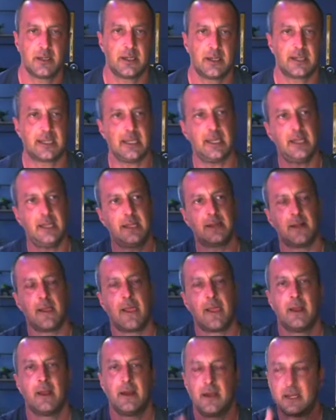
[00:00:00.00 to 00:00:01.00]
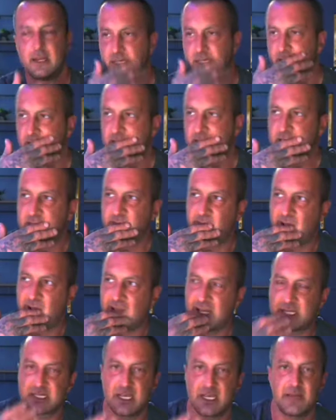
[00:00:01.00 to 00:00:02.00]
Again, it's the
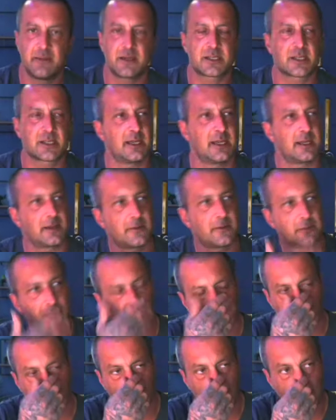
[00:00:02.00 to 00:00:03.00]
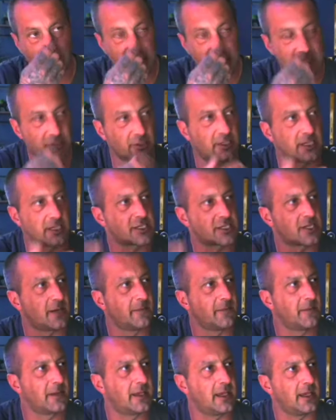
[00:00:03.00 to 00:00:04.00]
very same. It's like, let's look at
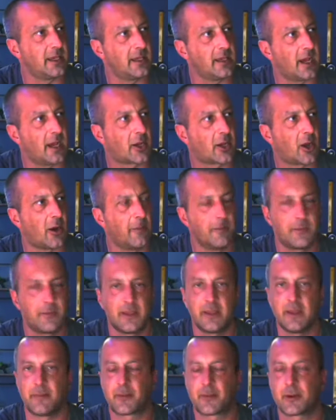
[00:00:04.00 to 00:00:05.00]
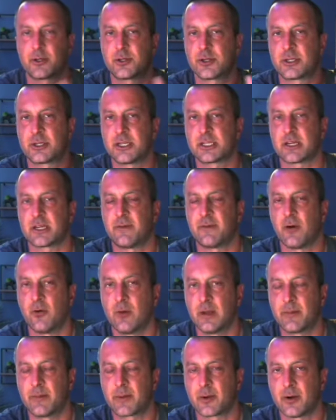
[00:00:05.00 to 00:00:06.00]
somebody, a company that produces a
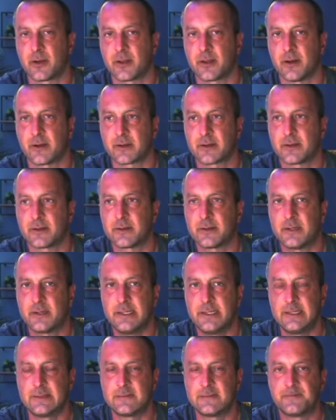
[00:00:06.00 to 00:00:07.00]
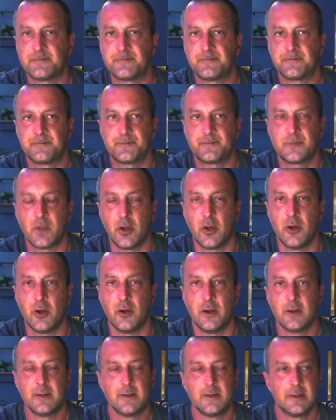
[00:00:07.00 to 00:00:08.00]
faulty product, right?
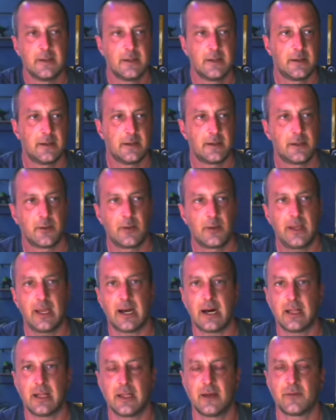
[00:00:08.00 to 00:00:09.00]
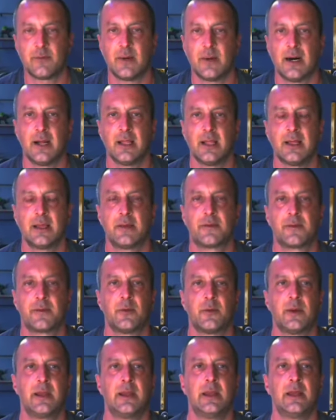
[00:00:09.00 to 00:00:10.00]
Now, the way I live my life, the
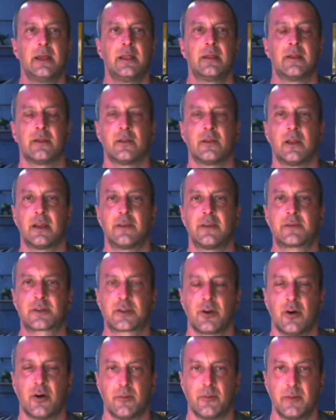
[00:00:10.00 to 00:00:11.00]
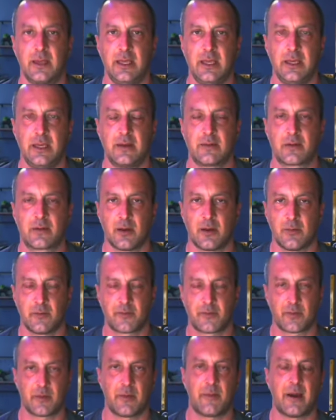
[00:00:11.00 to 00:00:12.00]
way that life's taught me, coming
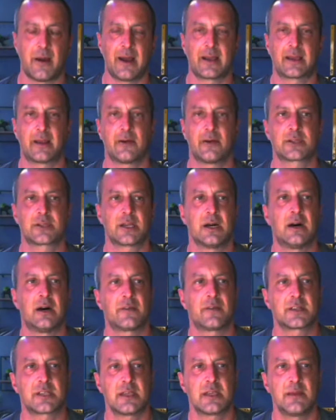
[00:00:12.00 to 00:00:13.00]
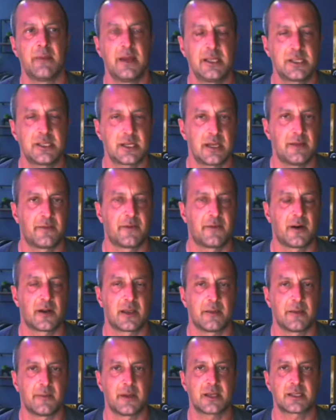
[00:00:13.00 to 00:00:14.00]
from the backgrounds I have, is that you mind your own
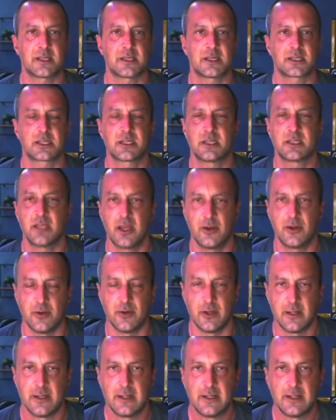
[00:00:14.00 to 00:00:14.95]
fucking business. Now,